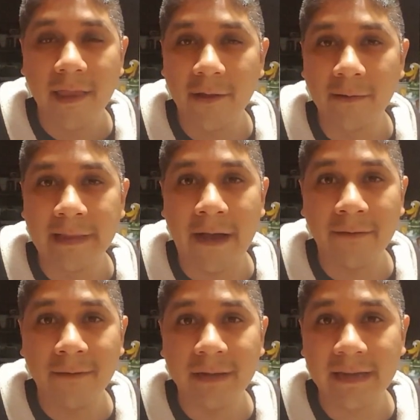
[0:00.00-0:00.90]
to
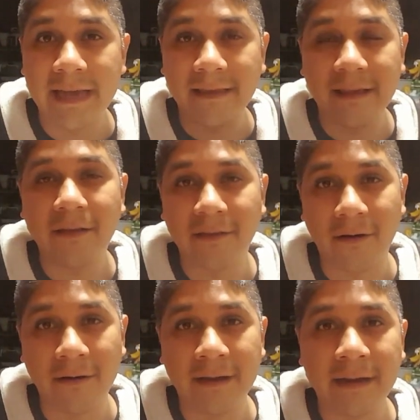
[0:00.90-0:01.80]
allow them to get things
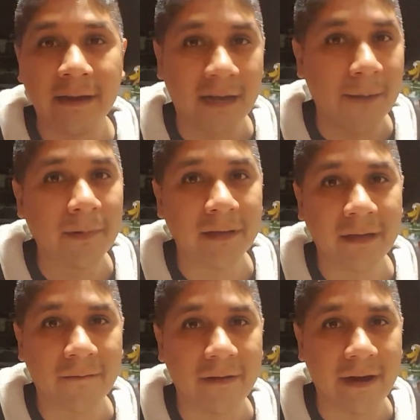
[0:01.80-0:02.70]
started in a couple
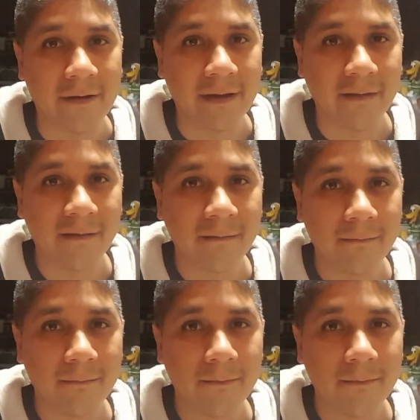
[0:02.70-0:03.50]
of different areas.